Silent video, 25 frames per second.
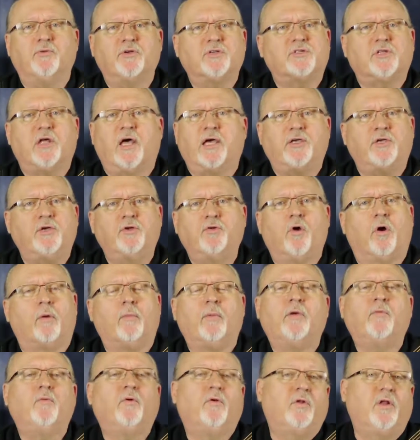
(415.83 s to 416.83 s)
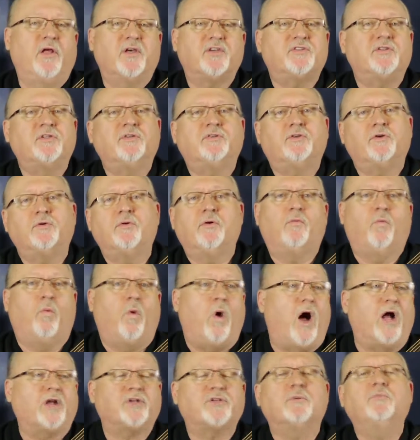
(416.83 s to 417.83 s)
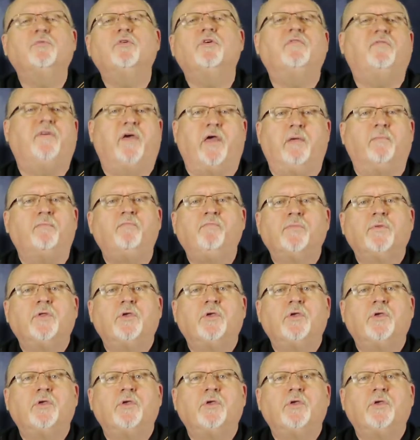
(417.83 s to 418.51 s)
just like you normally would listen to and watch a movie.